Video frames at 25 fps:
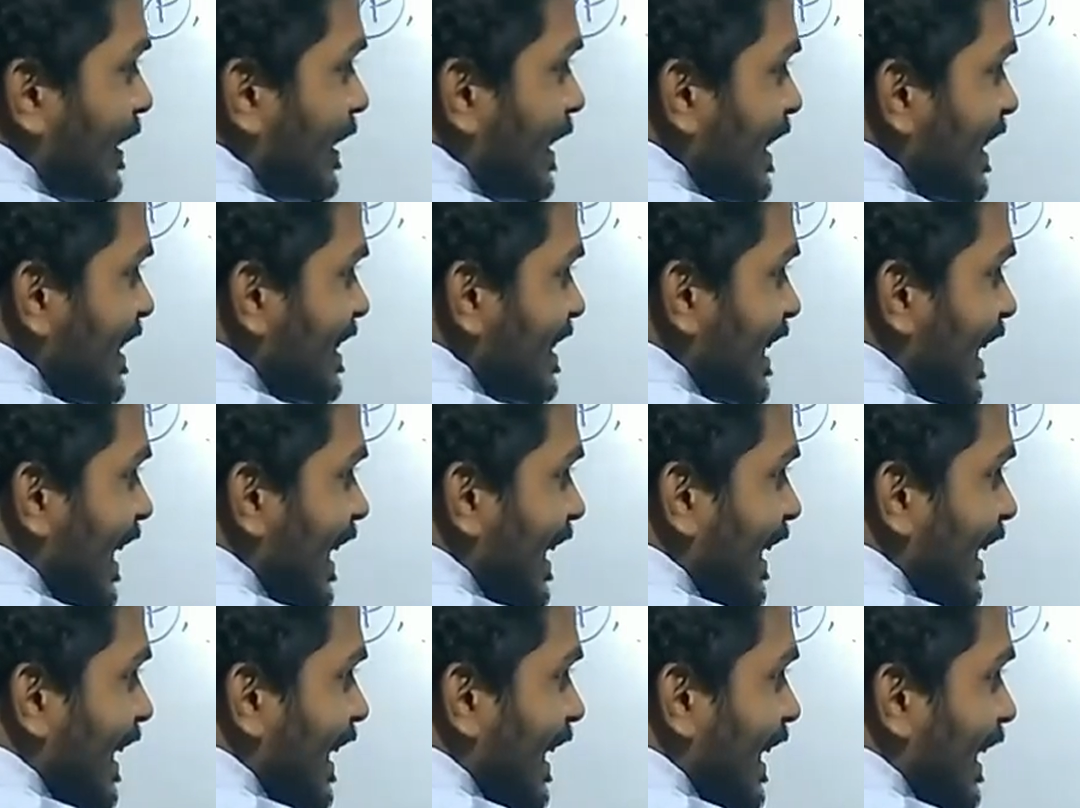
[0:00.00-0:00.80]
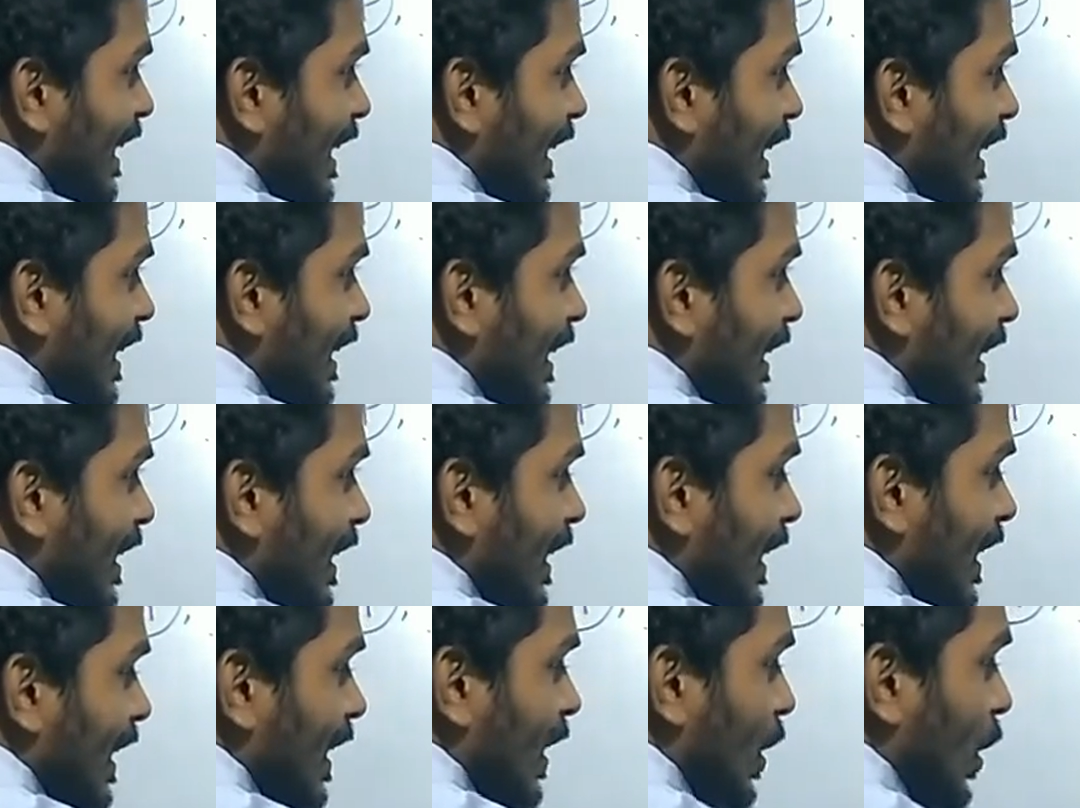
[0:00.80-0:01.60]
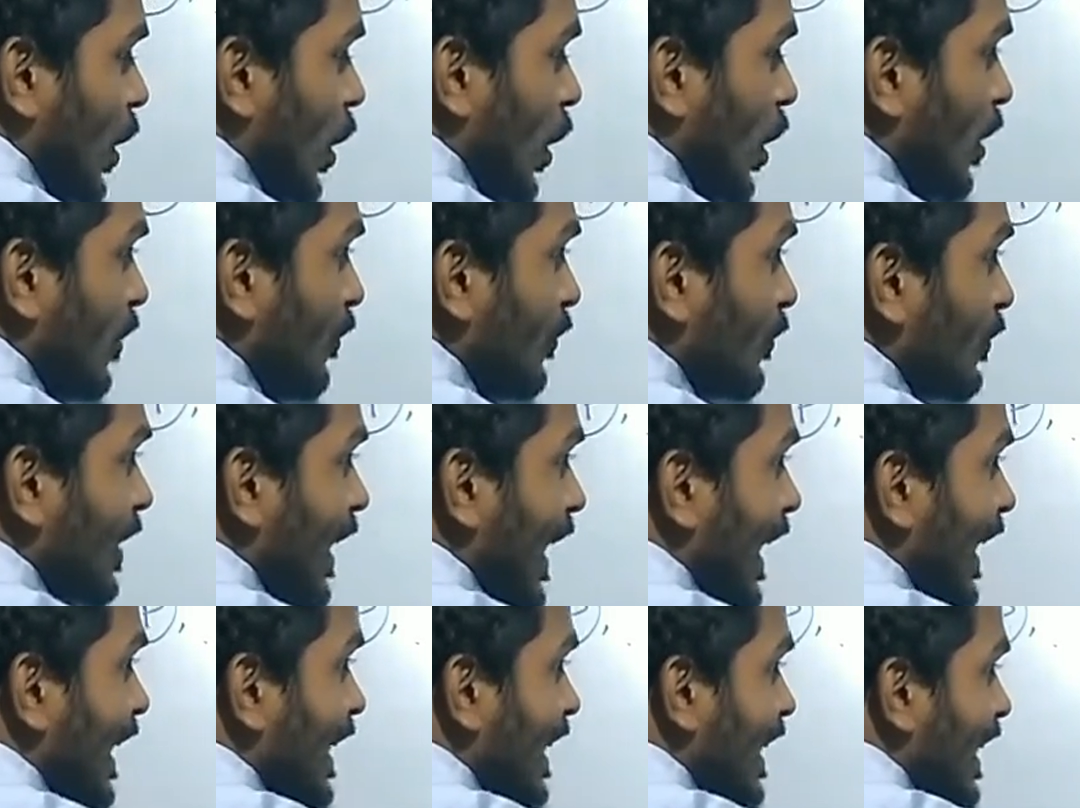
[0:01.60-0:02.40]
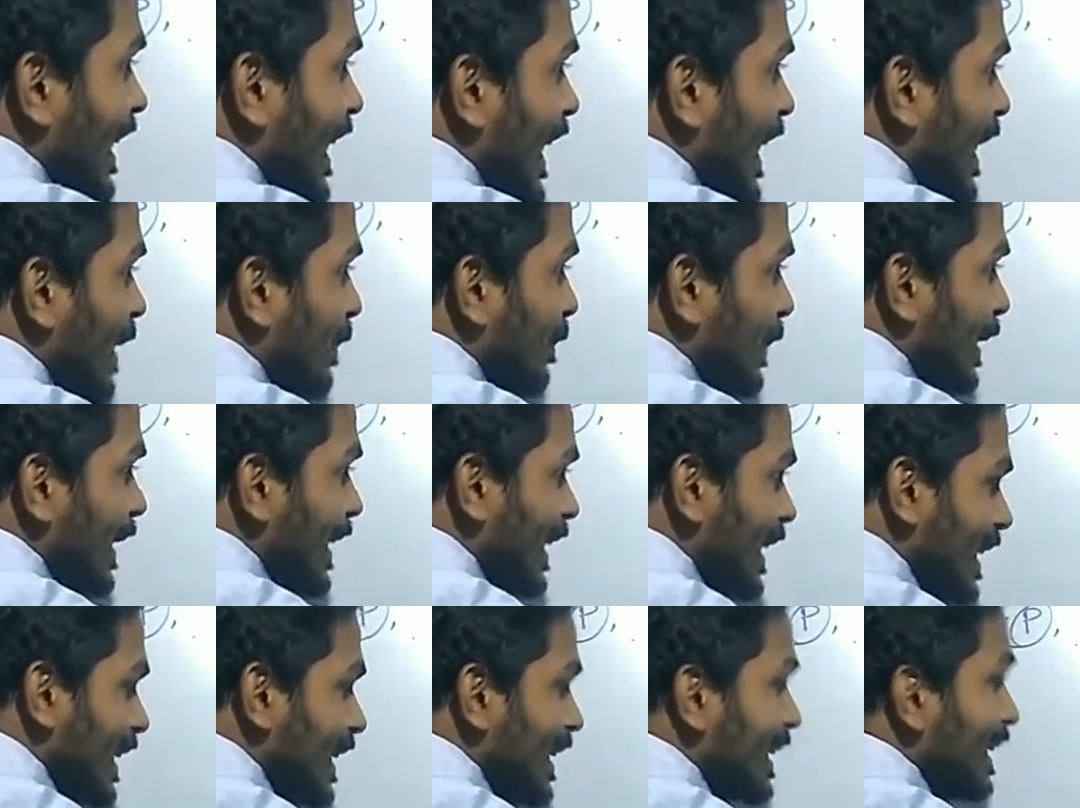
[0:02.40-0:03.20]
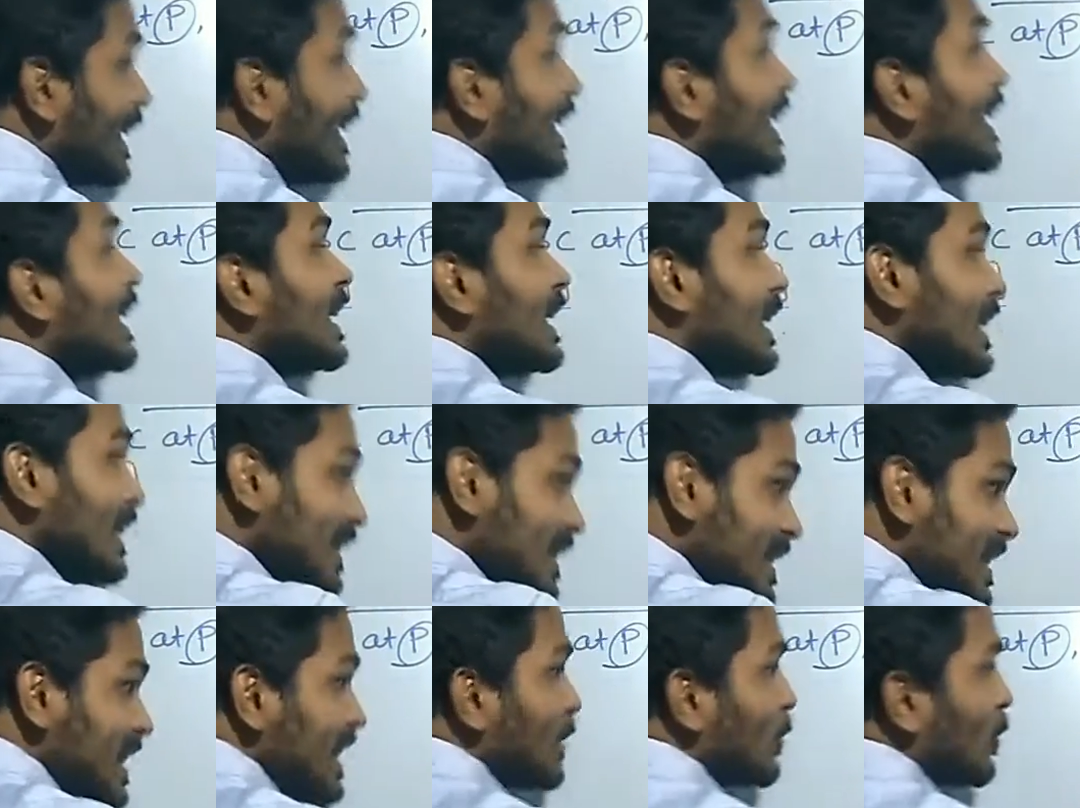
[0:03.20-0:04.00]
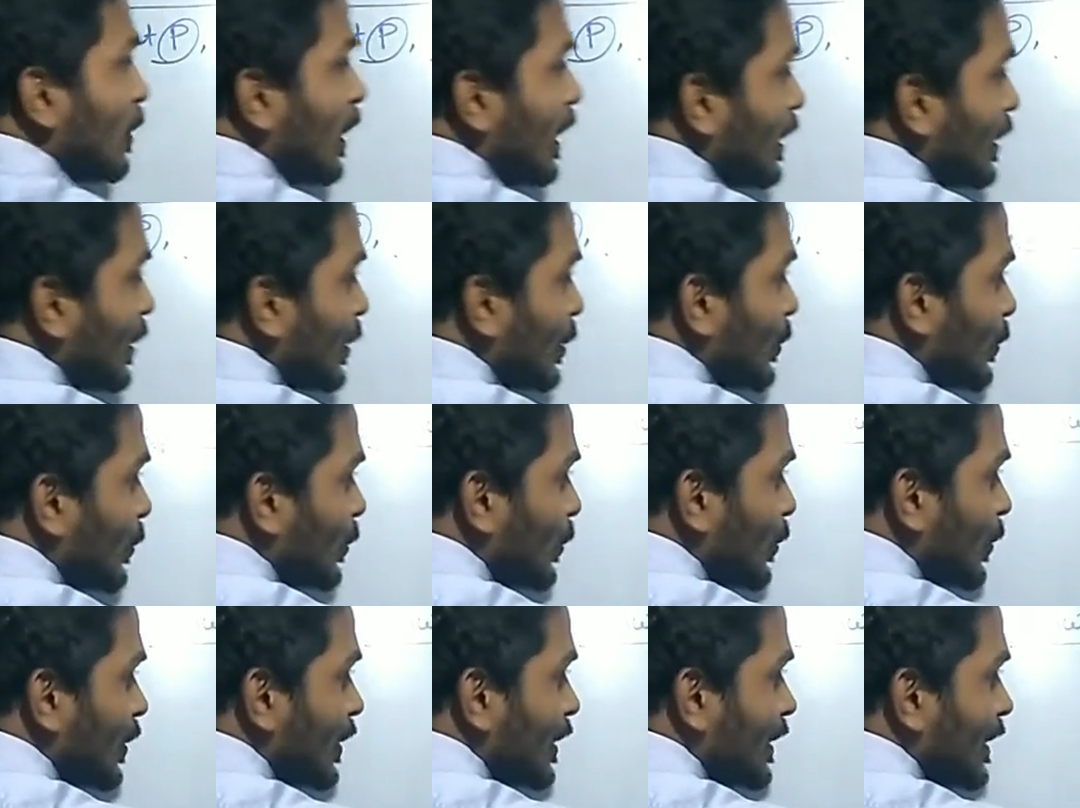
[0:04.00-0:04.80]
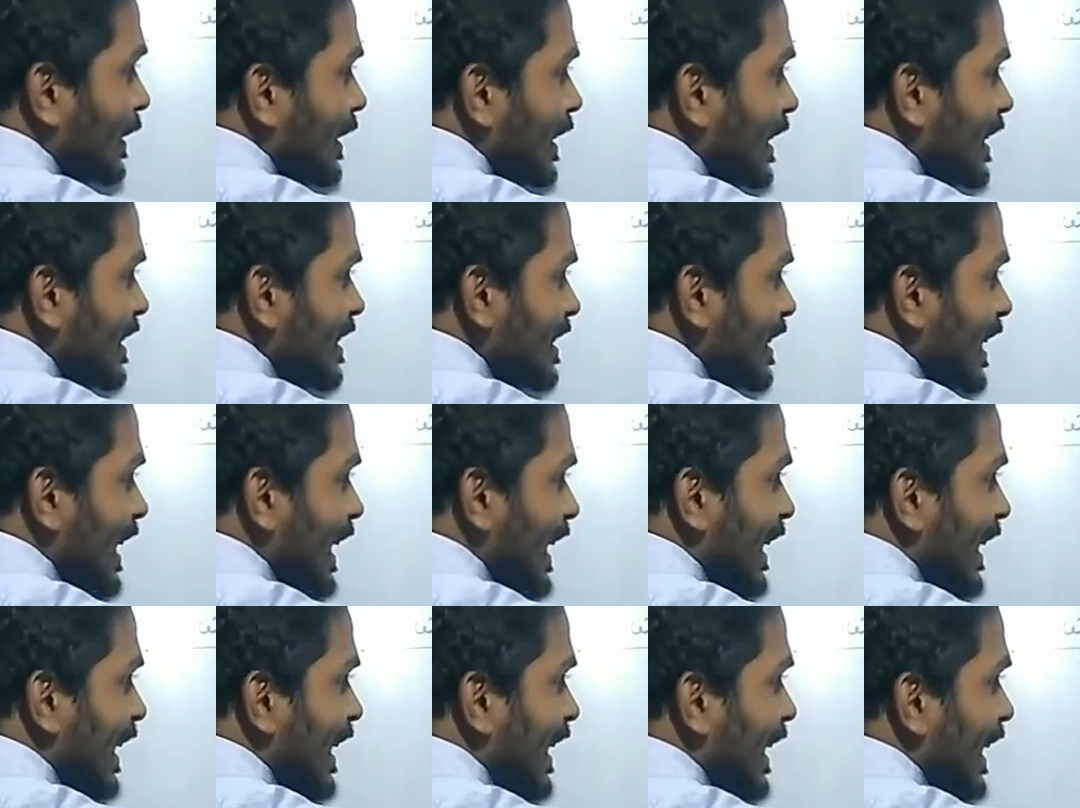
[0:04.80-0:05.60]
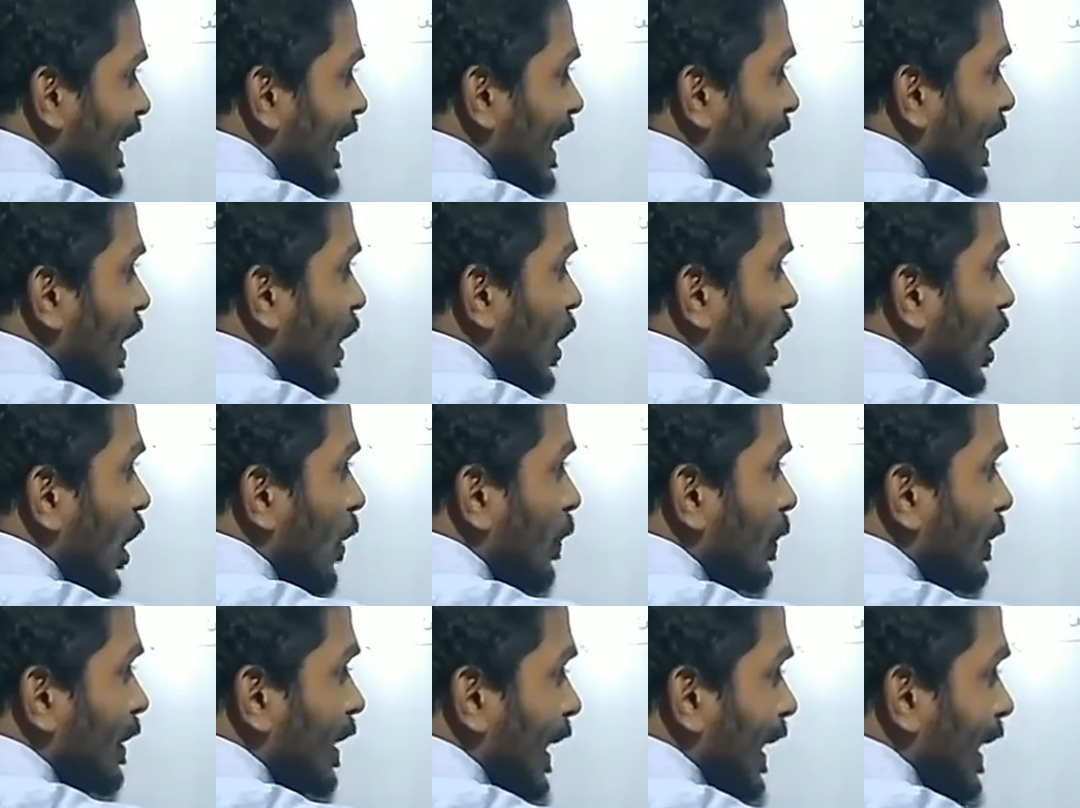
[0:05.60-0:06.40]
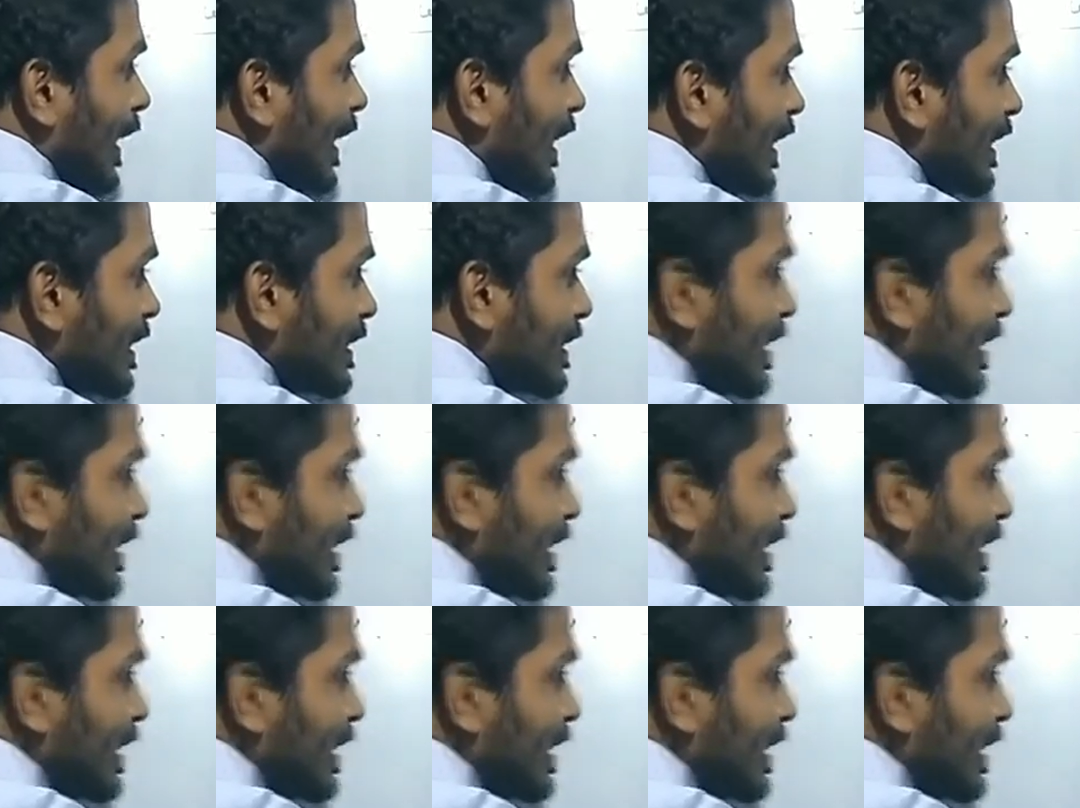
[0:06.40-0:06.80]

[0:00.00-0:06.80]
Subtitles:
this angle of triangle ABD is equal to this angle of triangle